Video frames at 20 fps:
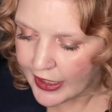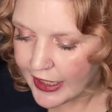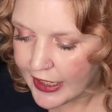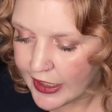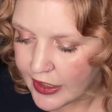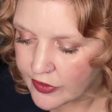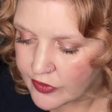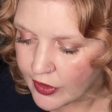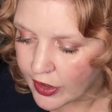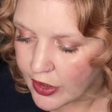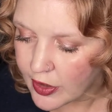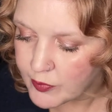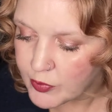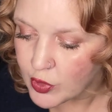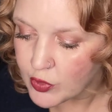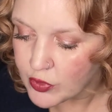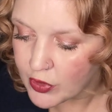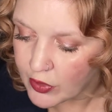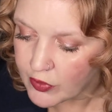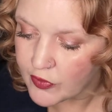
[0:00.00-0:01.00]
And um,
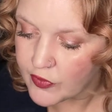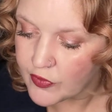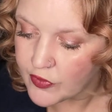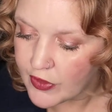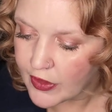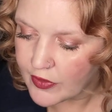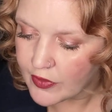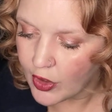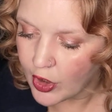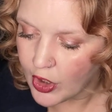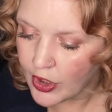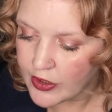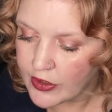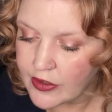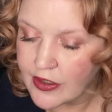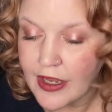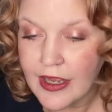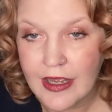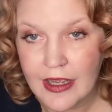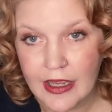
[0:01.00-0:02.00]
you'll notice that
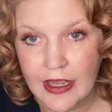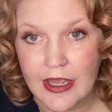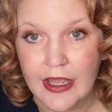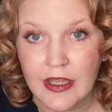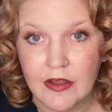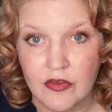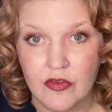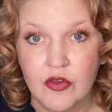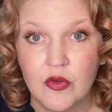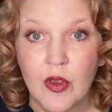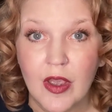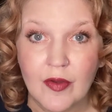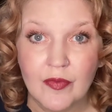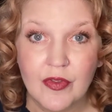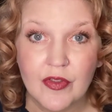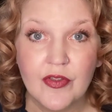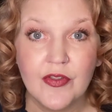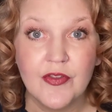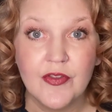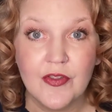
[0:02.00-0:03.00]
on night, you have
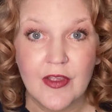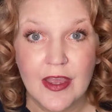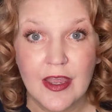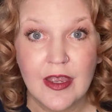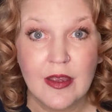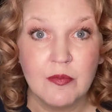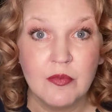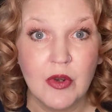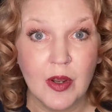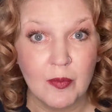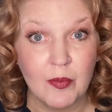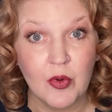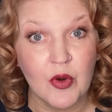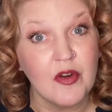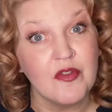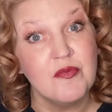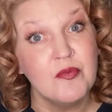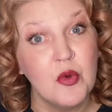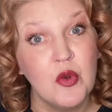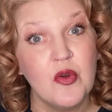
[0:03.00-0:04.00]
the same number
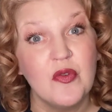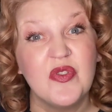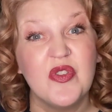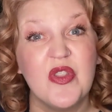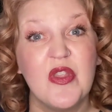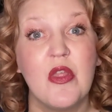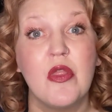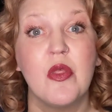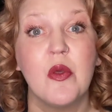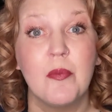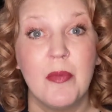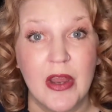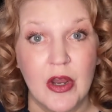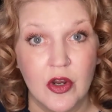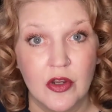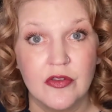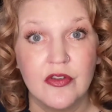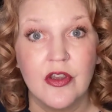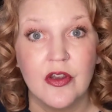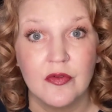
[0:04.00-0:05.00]
of moves that the
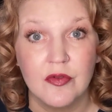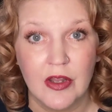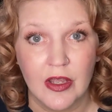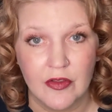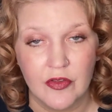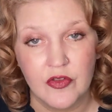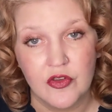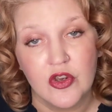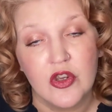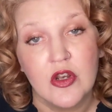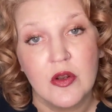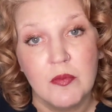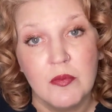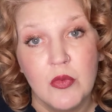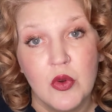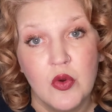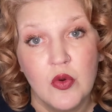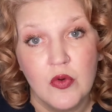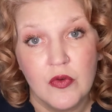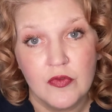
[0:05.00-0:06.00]
baritone does. You're gonna
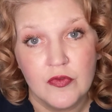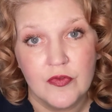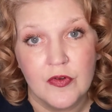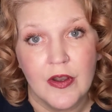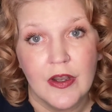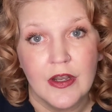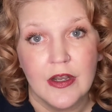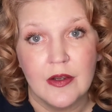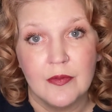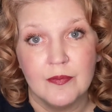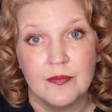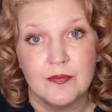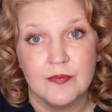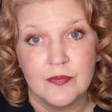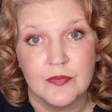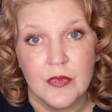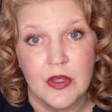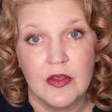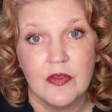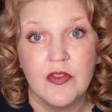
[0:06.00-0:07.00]
move
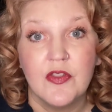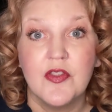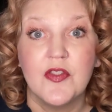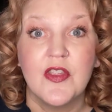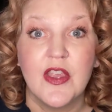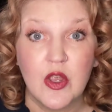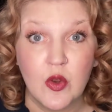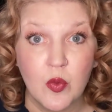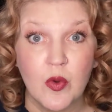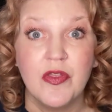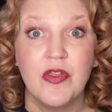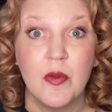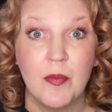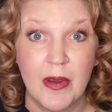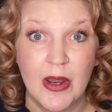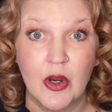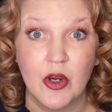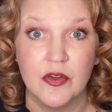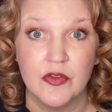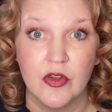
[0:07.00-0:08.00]
um, in sync with the
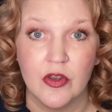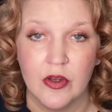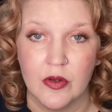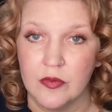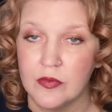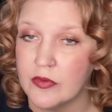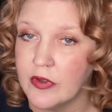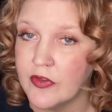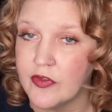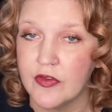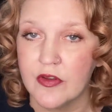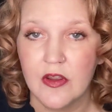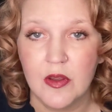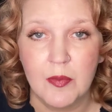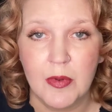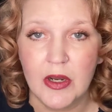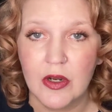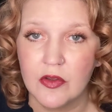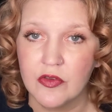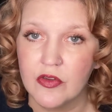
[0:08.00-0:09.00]
baritone. Listen to the
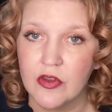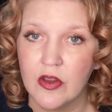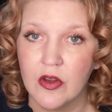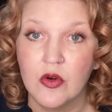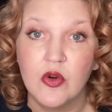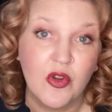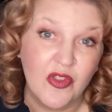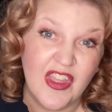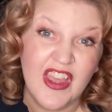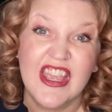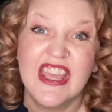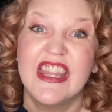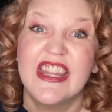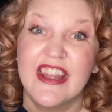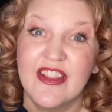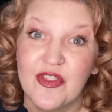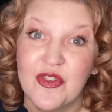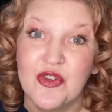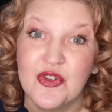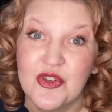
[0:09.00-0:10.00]
baritone or they can
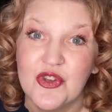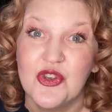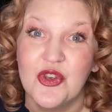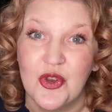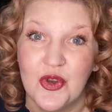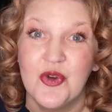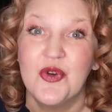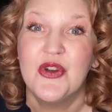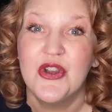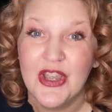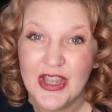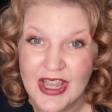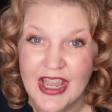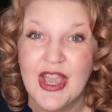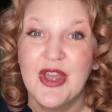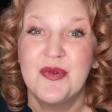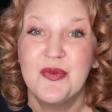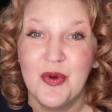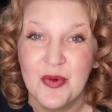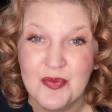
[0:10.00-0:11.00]
listen to you
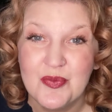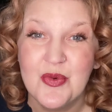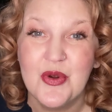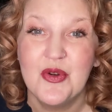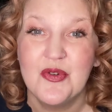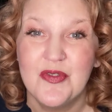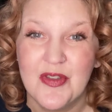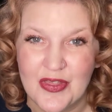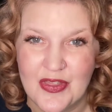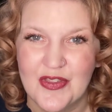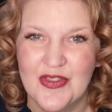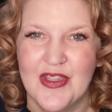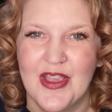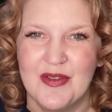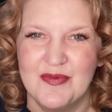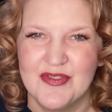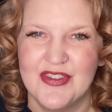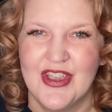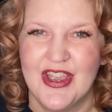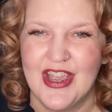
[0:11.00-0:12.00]
and we'll move at the
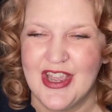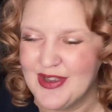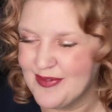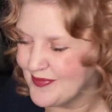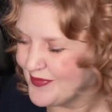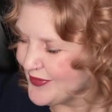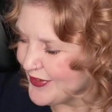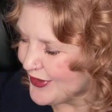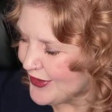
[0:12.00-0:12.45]
same time.